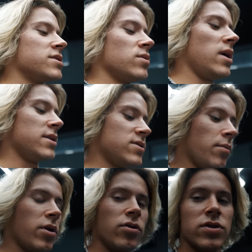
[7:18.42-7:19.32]
So yeah, so
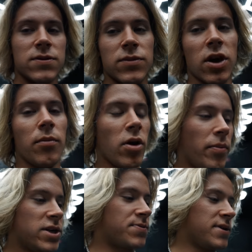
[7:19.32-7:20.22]
I'm gonna do some dumbbell
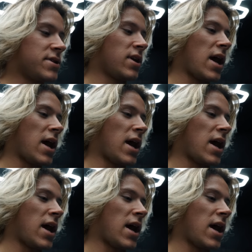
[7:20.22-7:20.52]
bench pressing